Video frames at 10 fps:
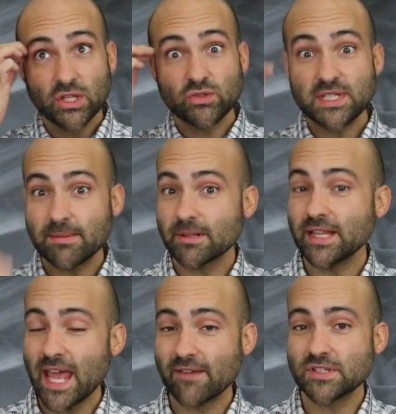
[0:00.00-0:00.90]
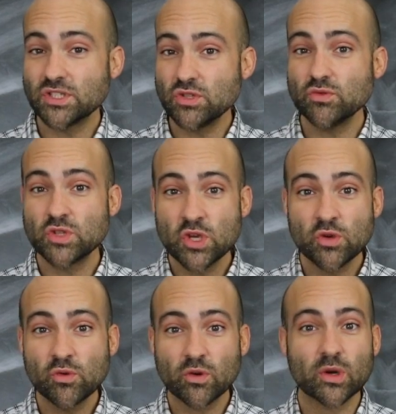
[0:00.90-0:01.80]
you typically have to do
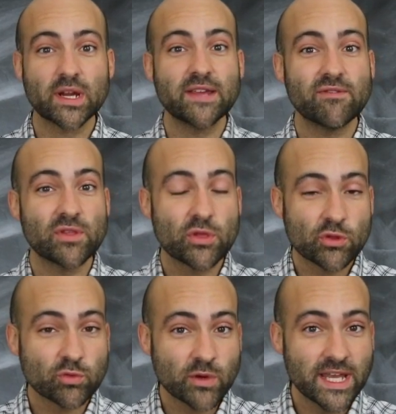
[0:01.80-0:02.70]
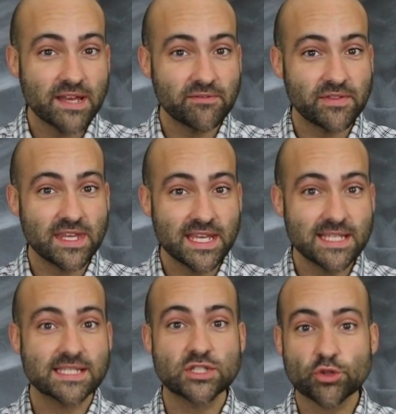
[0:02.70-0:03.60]
two or even three of
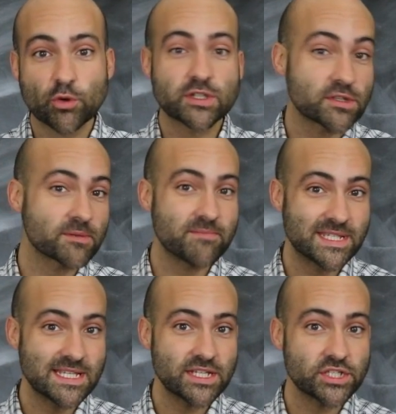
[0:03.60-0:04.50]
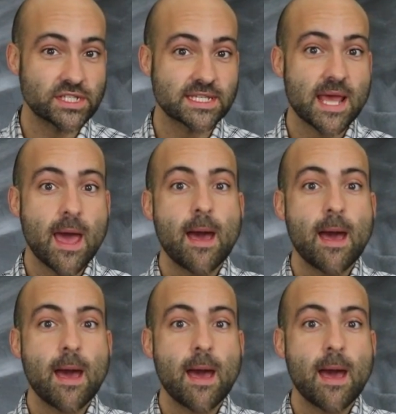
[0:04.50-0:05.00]
these short-term positions